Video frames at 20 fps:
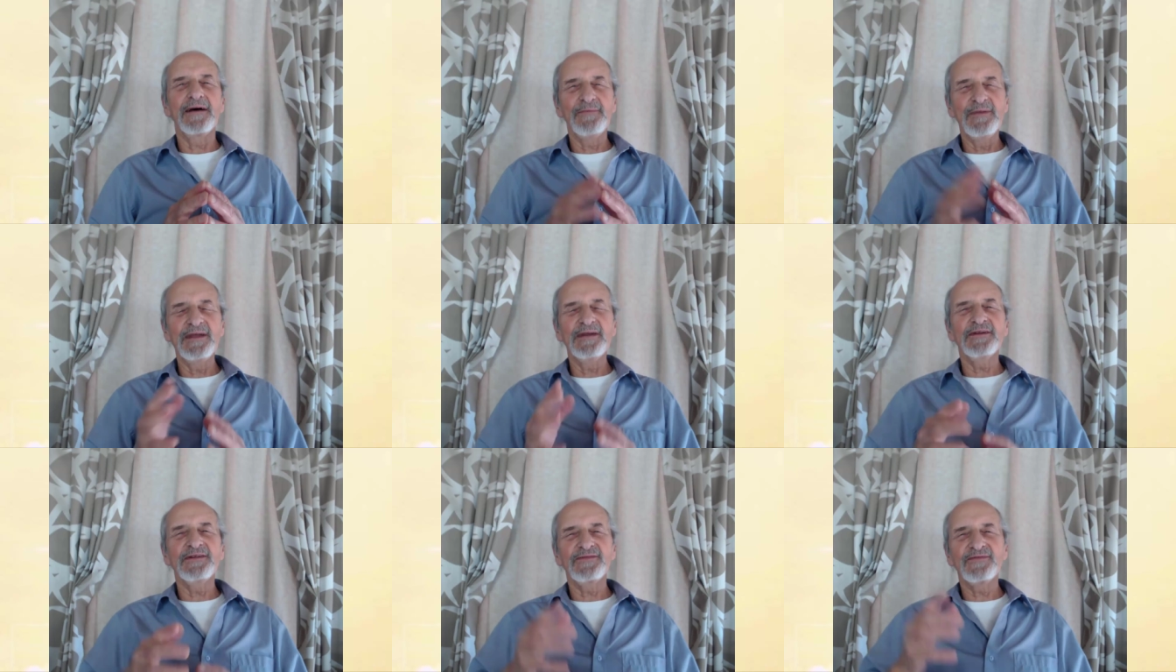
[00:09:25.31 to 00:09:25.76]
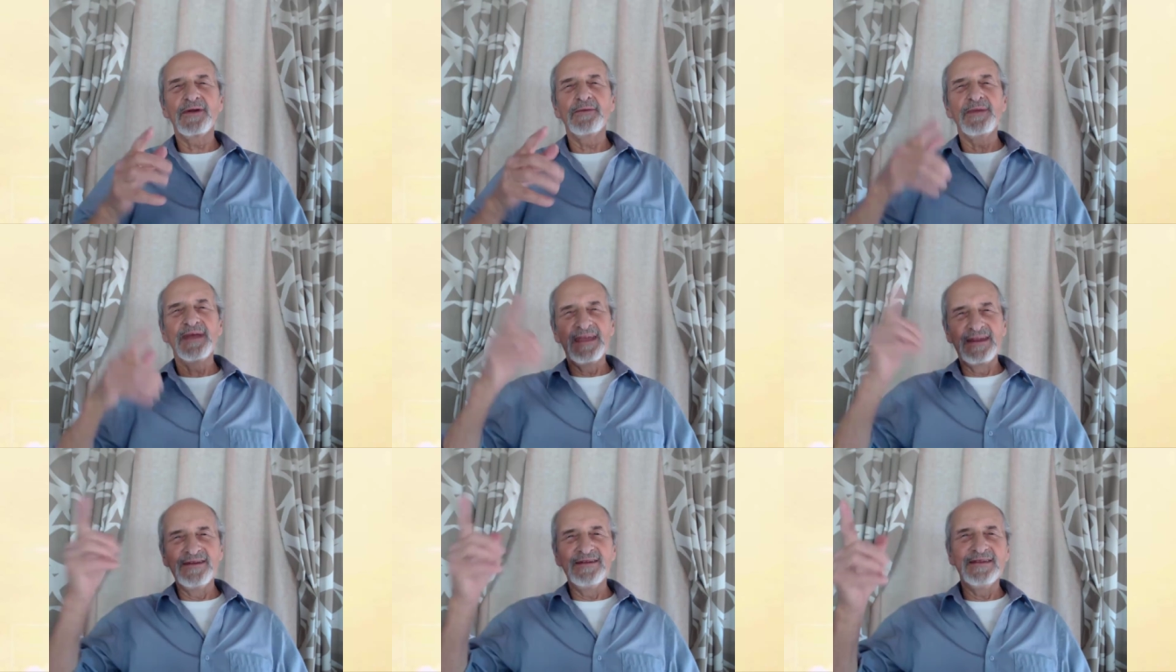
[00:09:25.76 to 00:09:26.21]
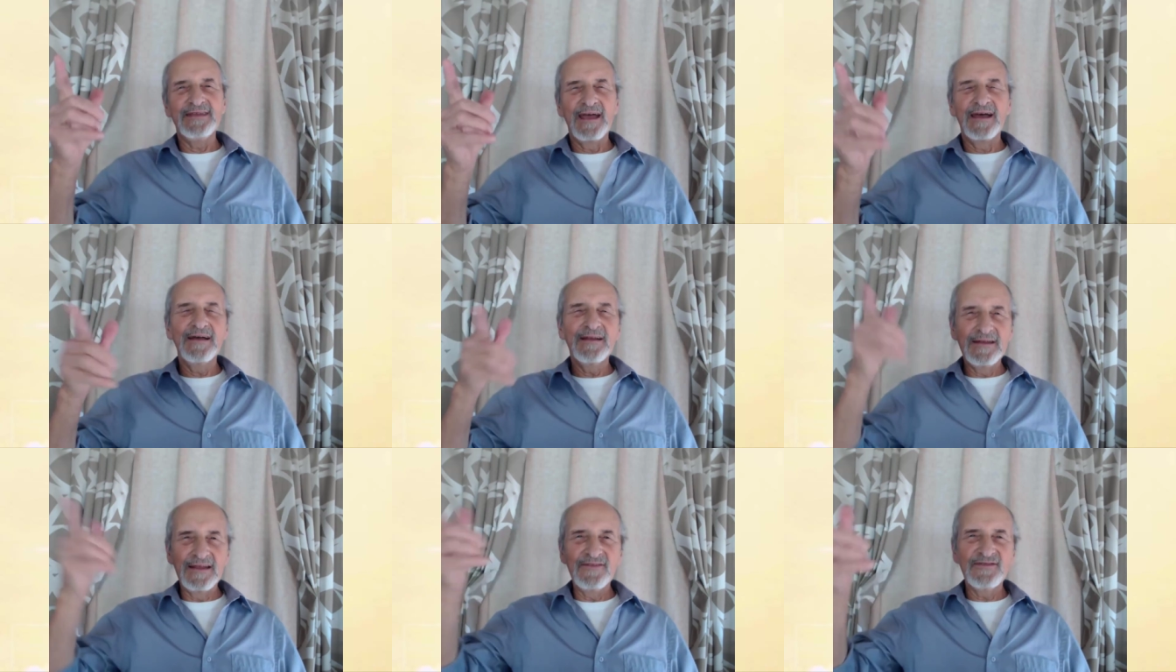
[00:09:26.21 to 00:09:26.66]
Amir's from
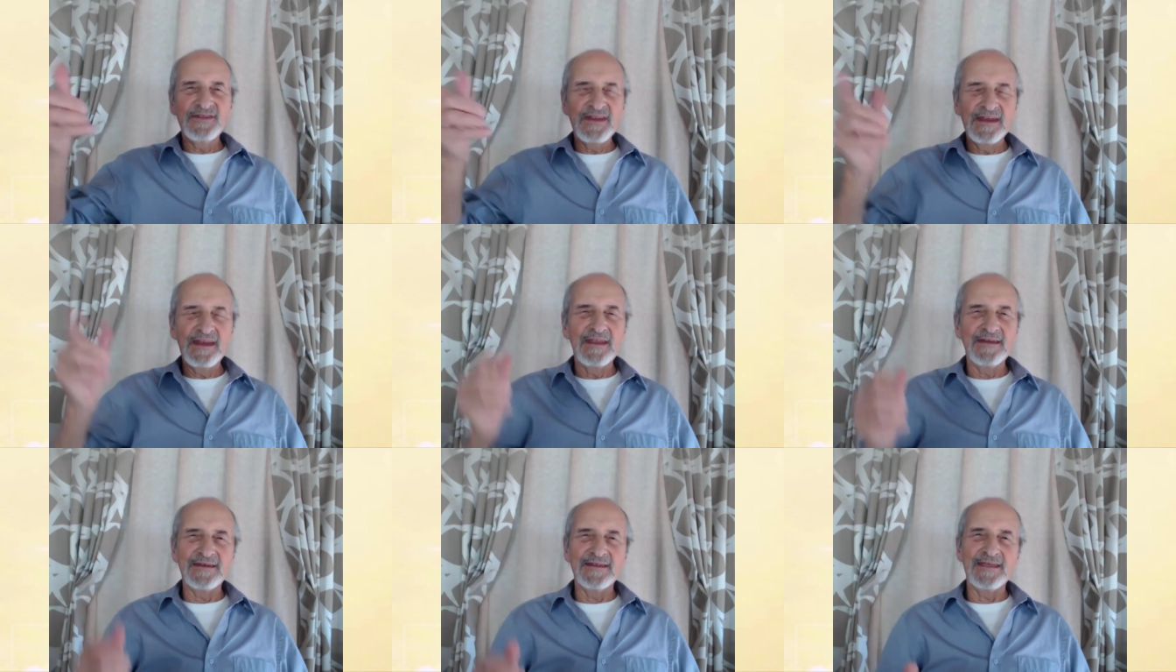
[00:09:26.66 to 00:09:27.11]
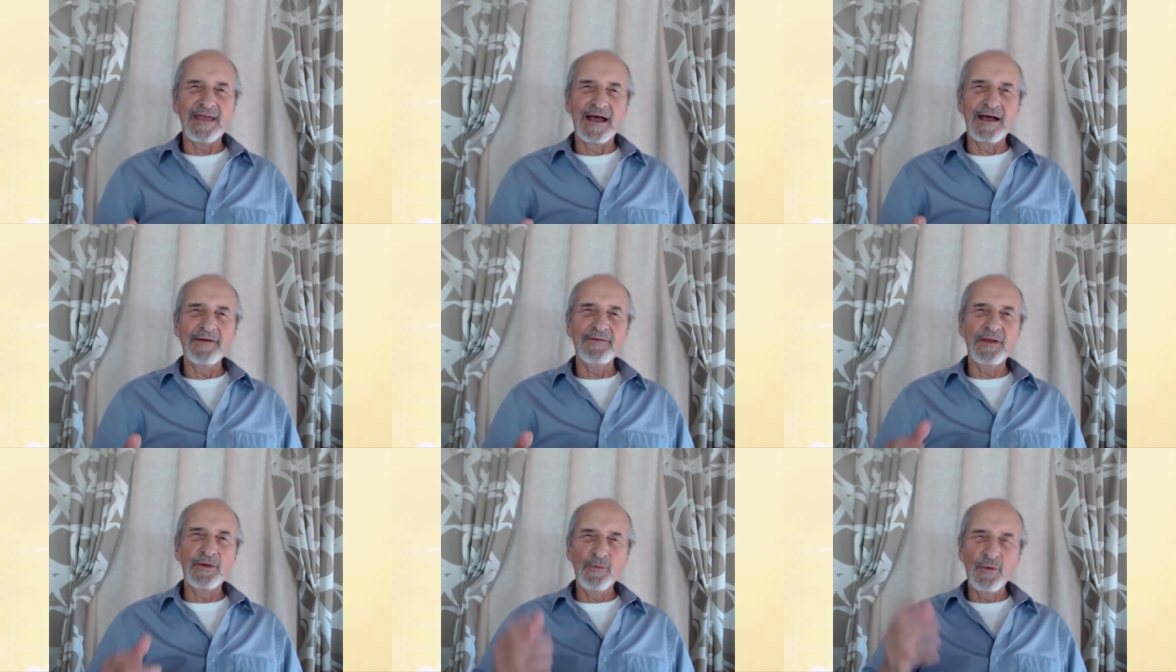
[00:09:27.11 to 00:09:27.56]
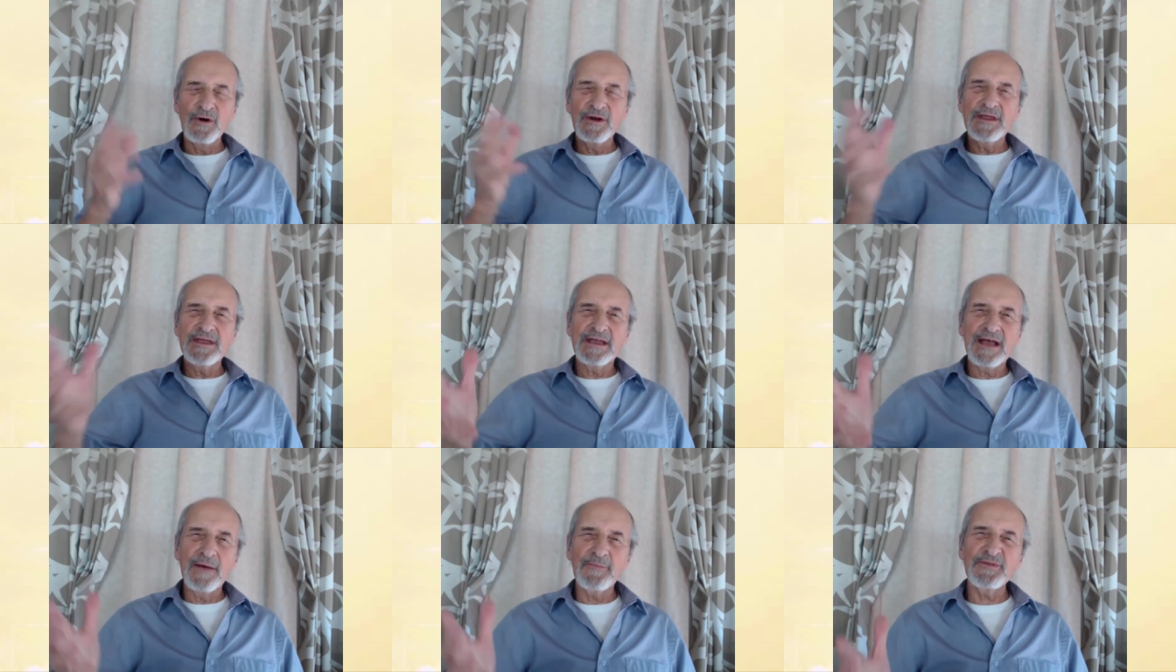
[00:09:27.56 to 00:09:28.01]
India, lives in India, and where
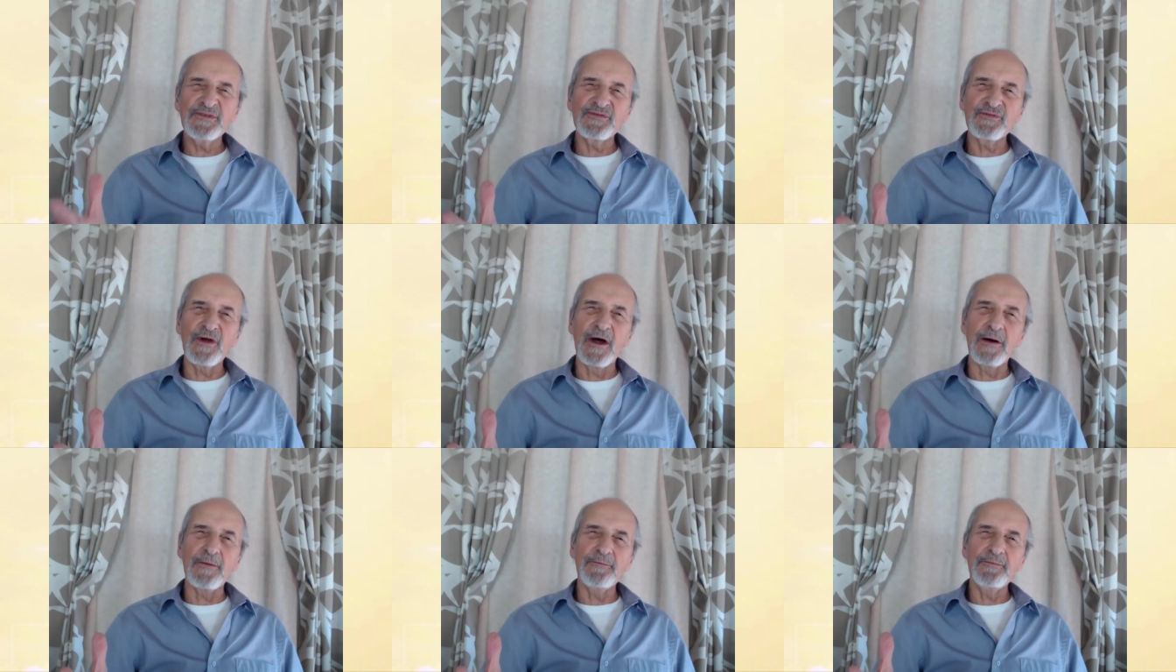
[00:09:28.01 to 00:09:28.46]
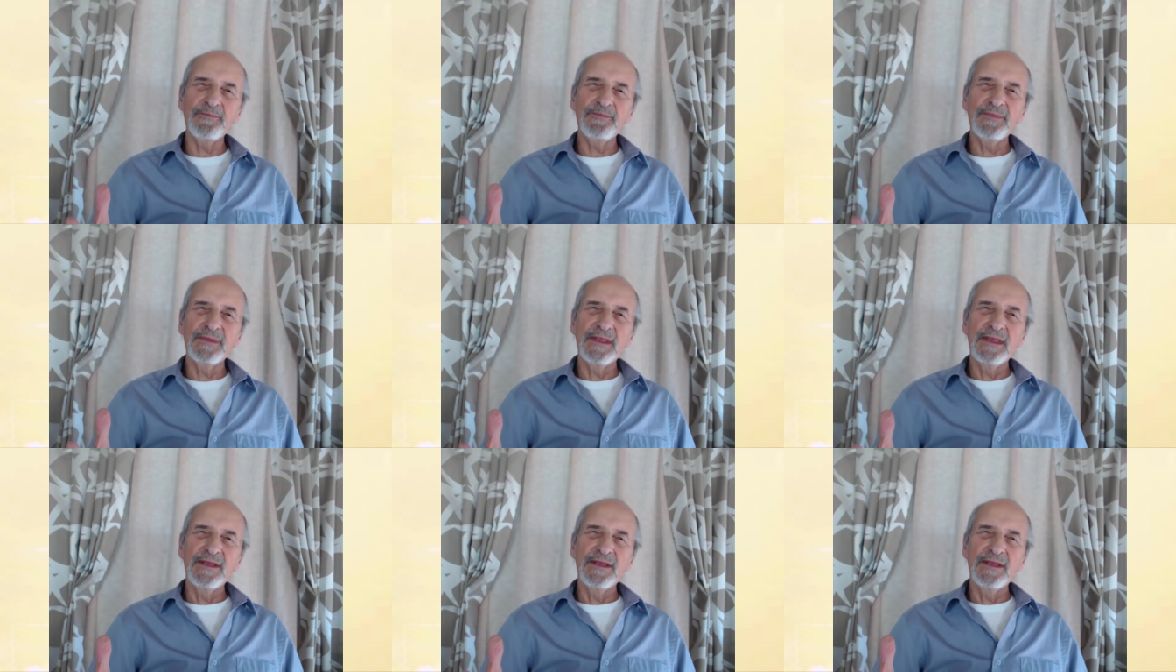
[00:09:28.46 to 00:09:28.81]
he comes from,